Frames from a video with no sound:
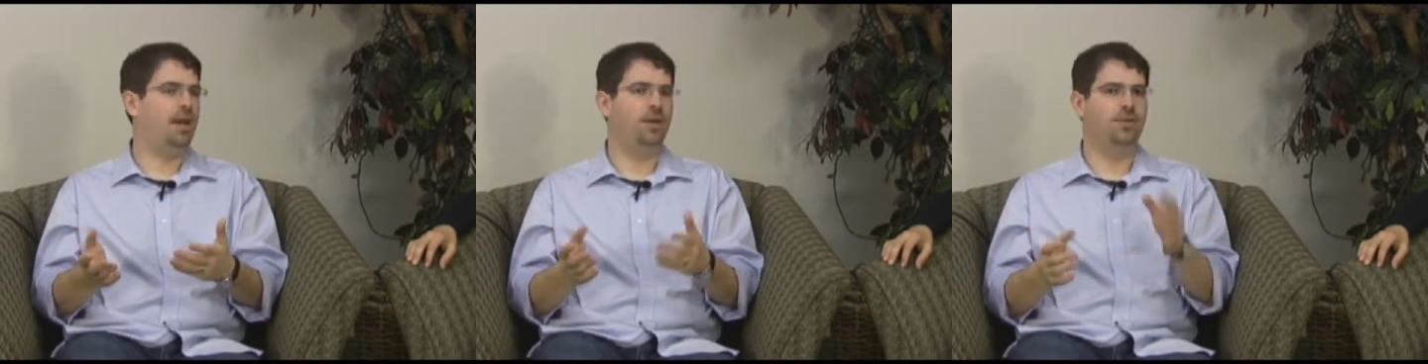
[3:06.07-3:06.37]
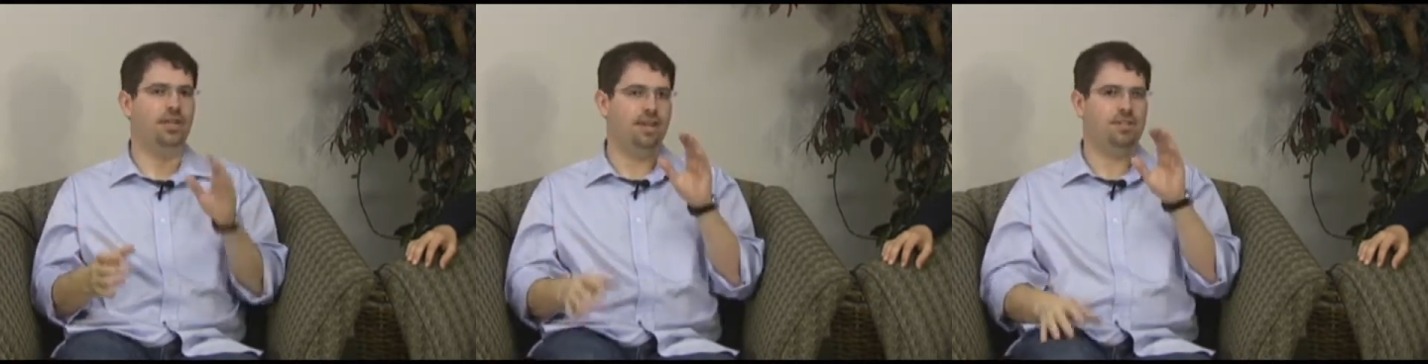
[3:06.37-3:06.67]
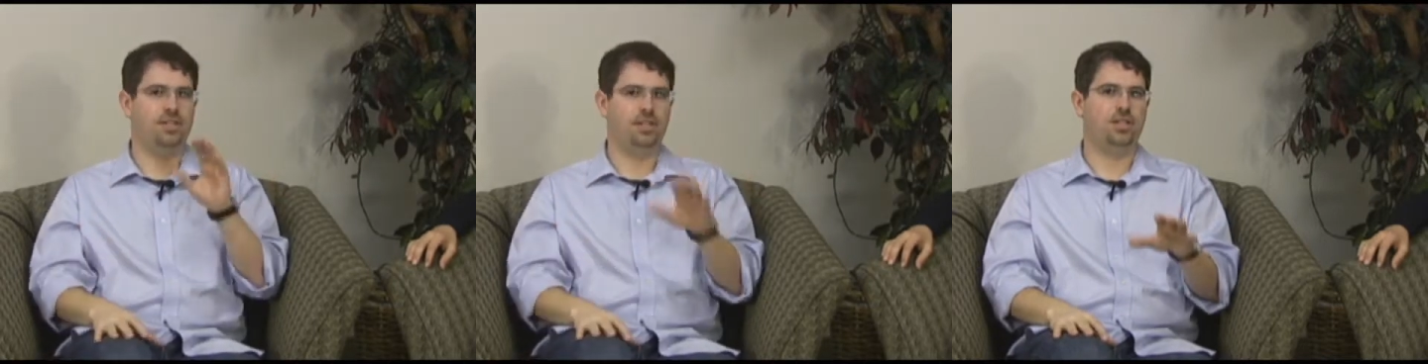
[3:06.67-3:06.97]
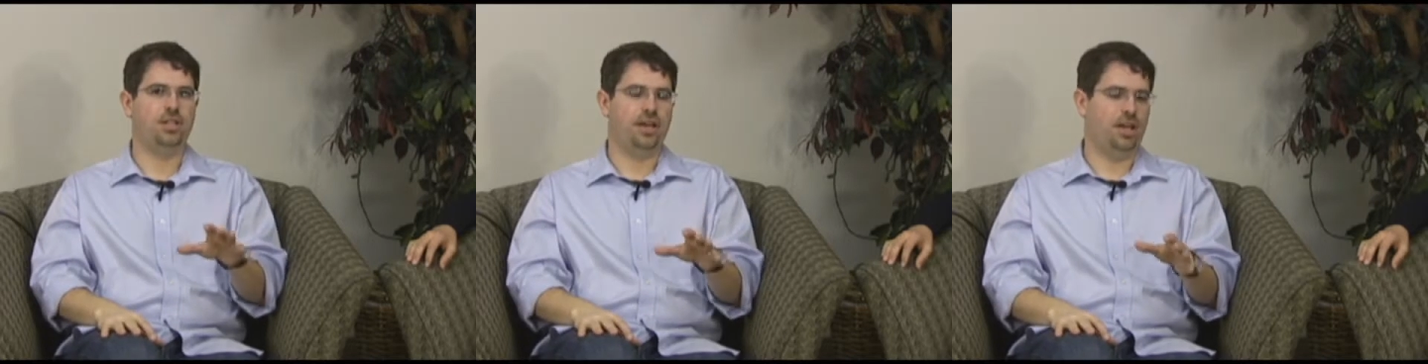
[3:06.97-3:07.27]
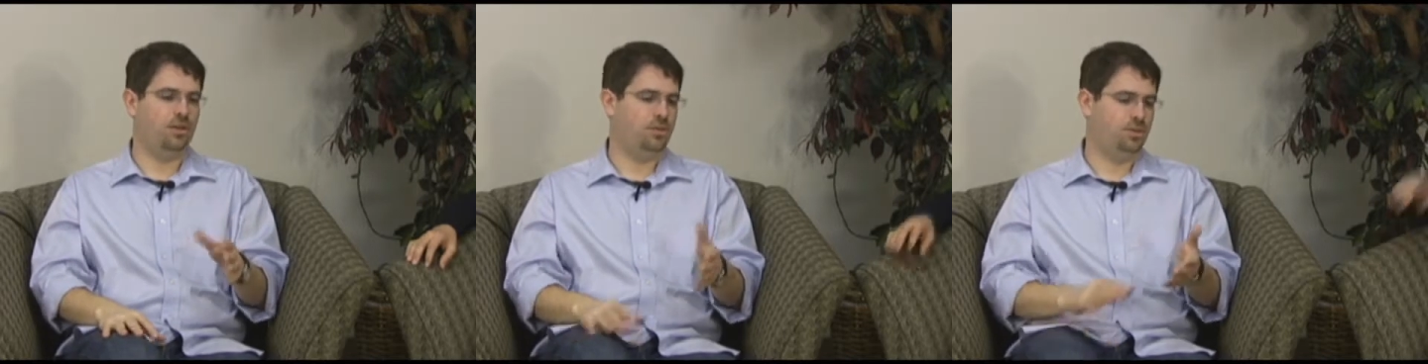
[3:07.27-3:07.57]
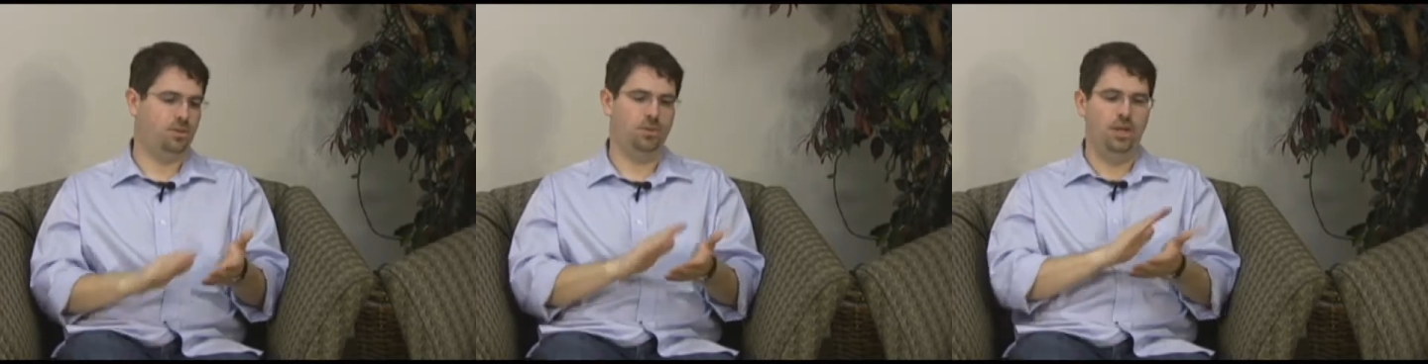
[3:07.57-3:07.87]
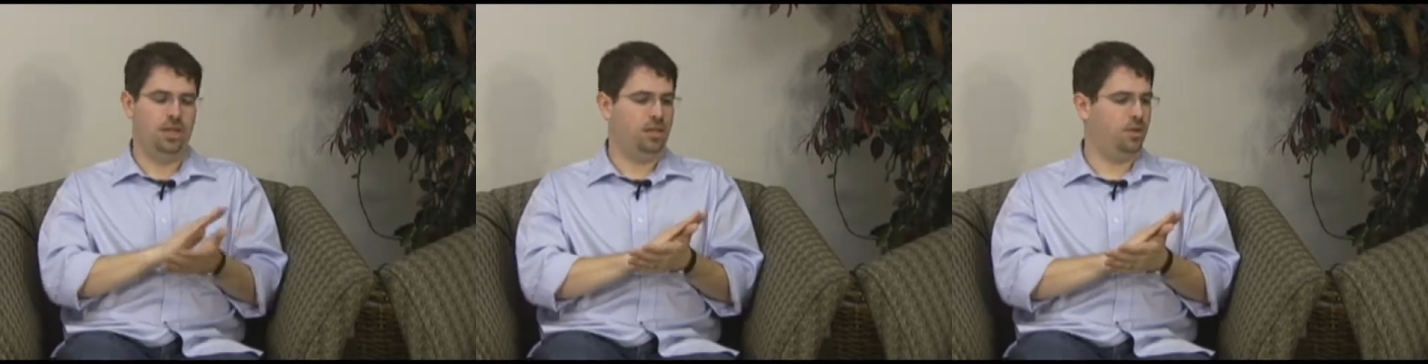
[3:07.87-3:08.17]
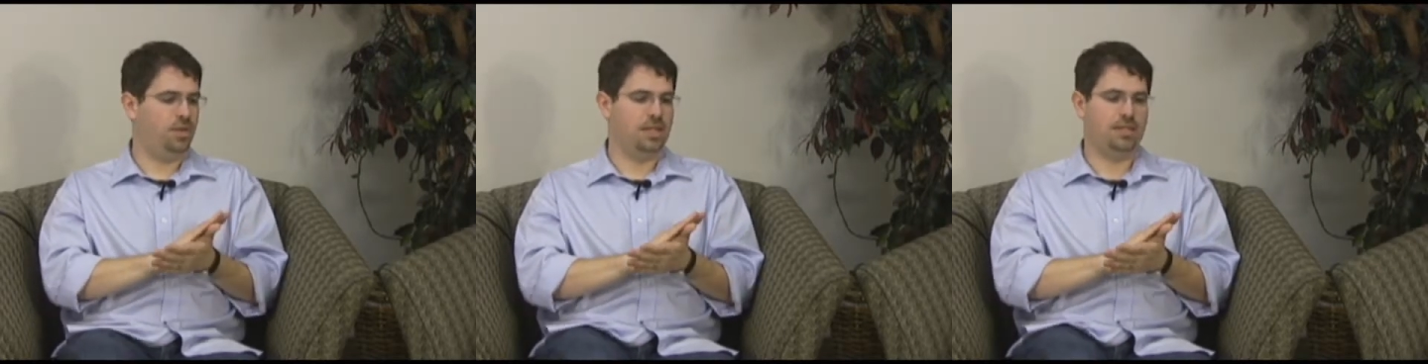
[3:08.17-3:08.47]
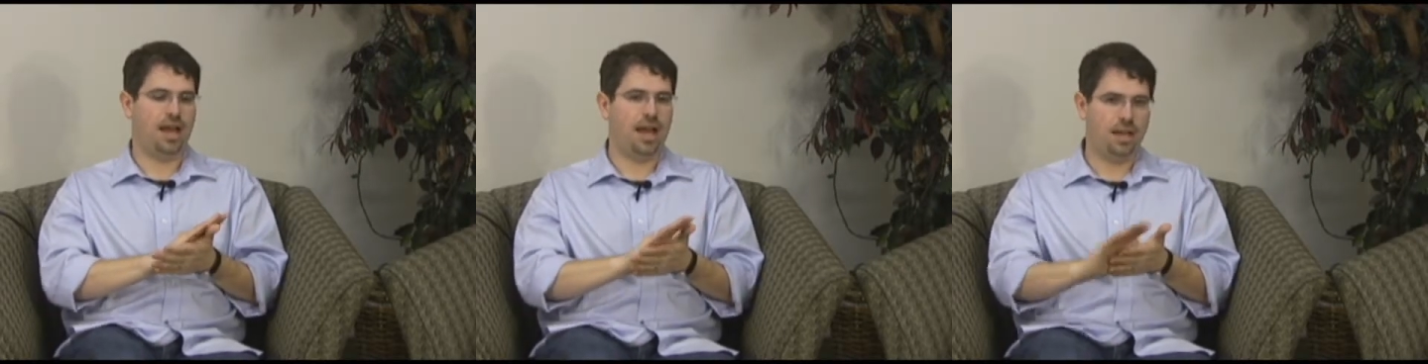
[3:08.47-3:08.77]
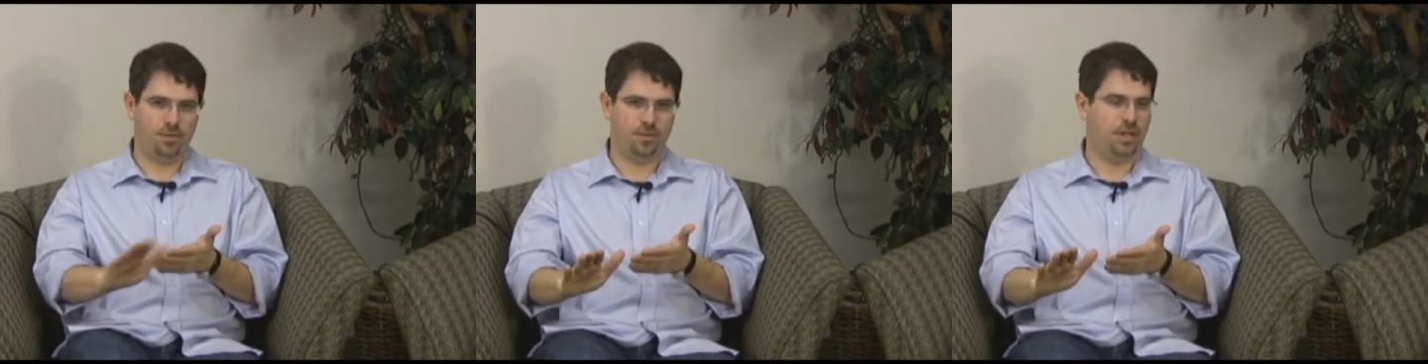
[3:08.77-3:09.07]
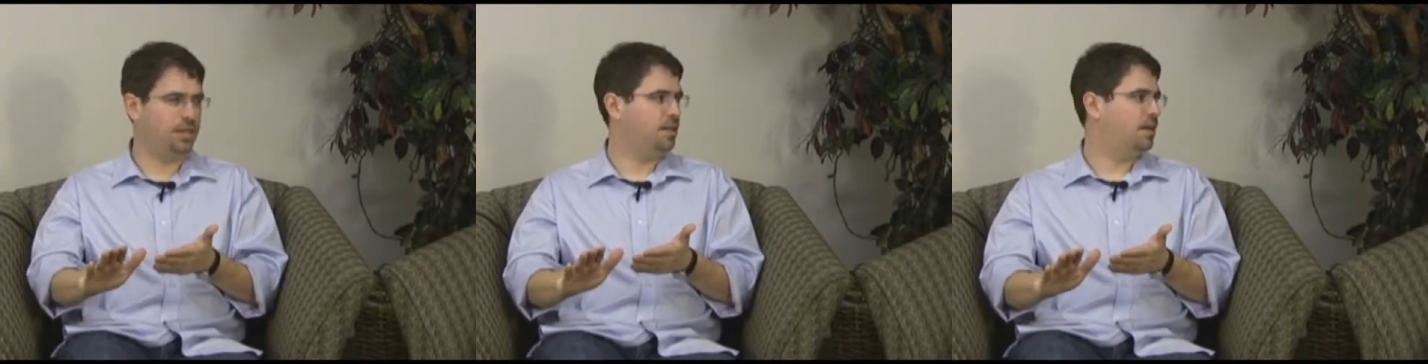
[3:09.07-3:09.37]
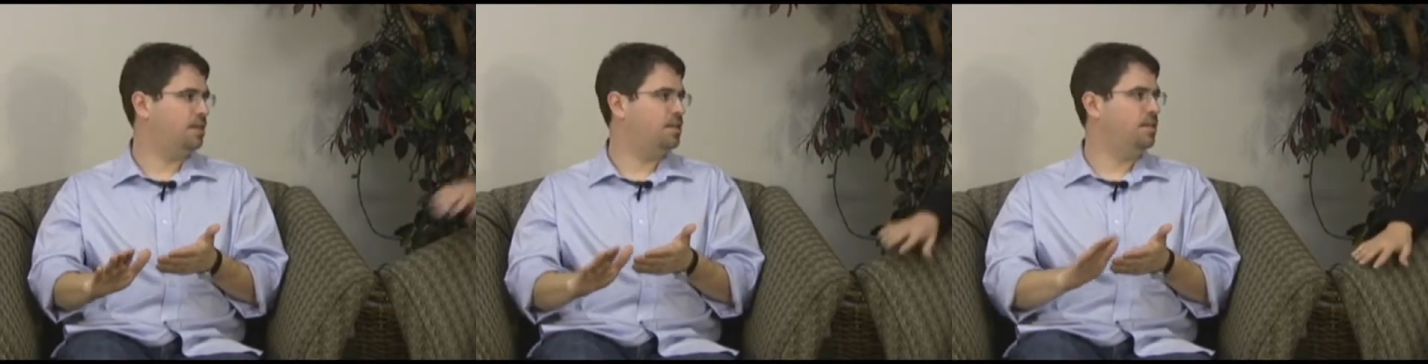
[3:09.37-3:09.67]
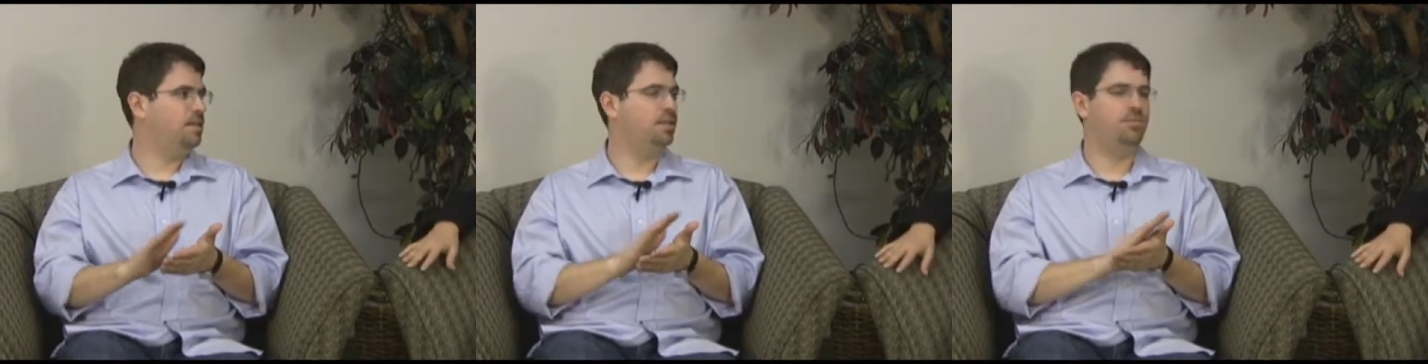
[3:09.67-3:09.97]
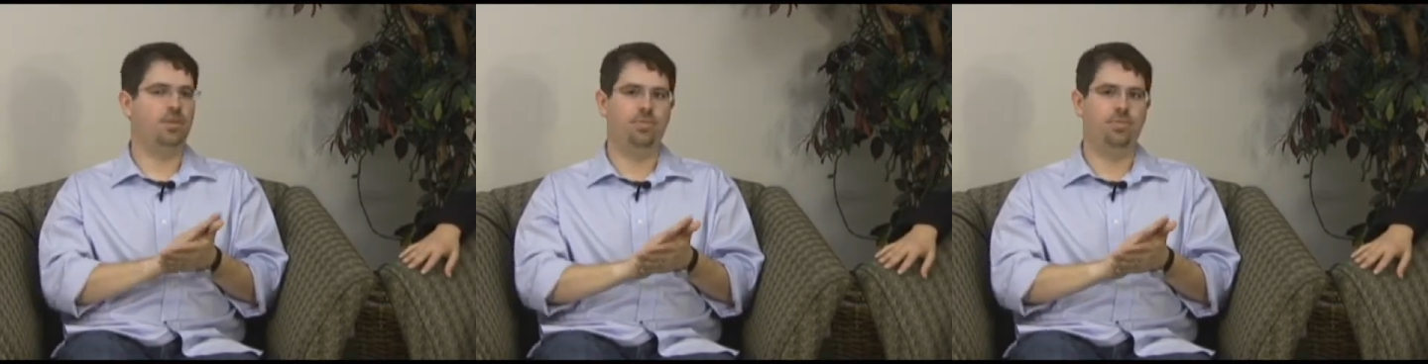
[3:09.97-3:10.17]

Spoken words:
And I really have to send a shout out to the entire Friend Connect team,